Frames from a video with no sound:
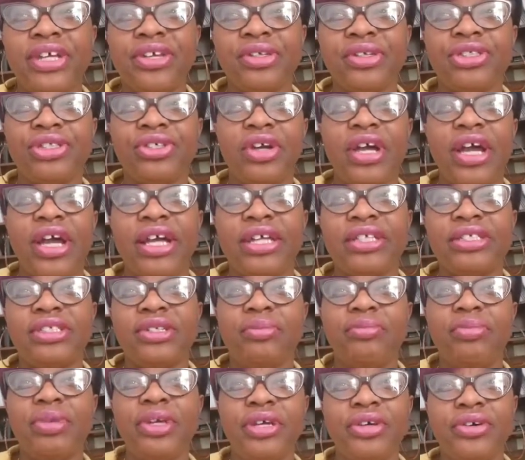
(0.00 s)
you're trying to
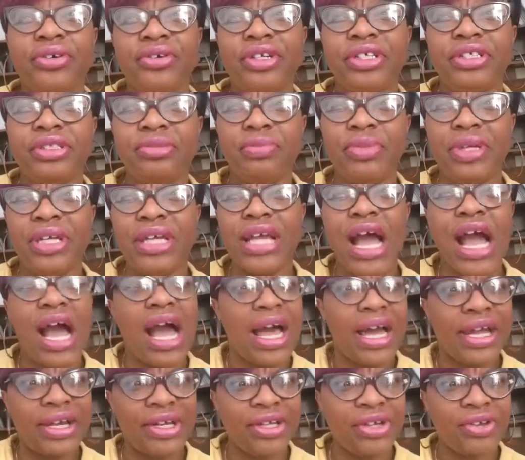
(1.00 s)
build is
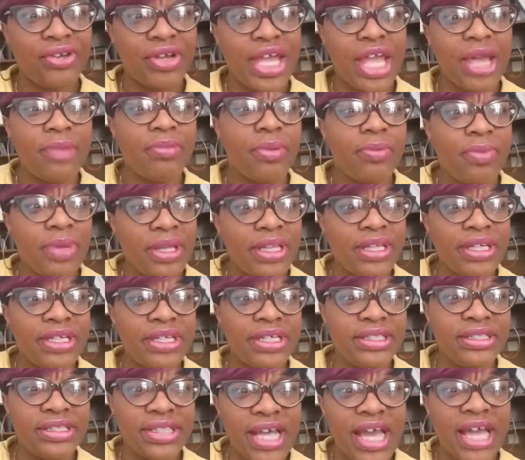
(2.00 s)
beyond your
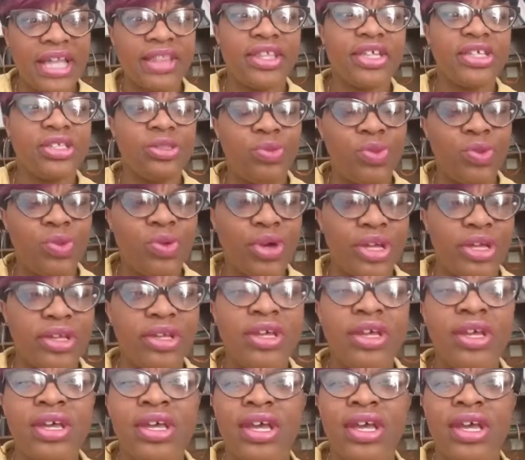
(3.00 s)
capabilities at this point.